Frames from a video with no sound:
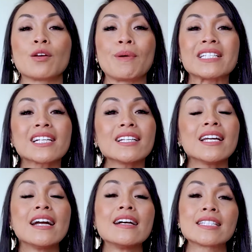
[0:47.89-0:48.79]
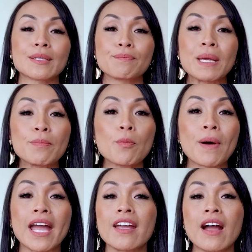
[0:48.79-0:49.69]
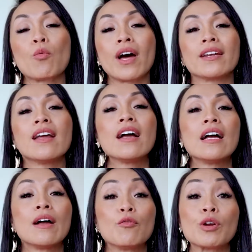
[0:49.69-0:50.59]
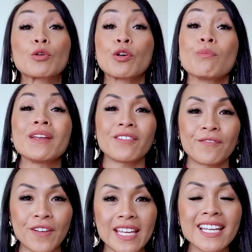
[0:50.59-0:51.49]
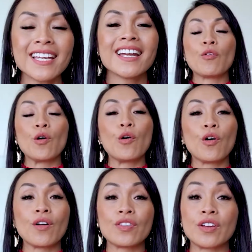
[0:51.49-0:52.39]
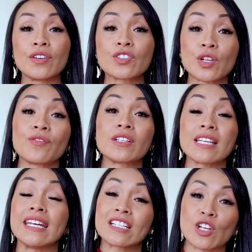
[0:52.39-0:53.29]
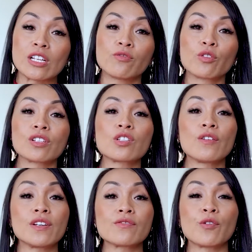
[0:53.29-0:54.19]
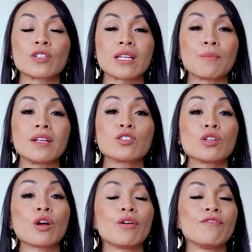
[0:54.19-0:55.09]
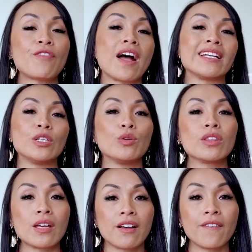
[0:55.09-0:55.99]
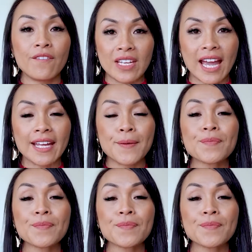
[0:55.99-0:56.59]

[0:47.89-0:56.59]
So basically, people pay one recruitment fee for the service in exchange for a service for someone to go and find you the VA.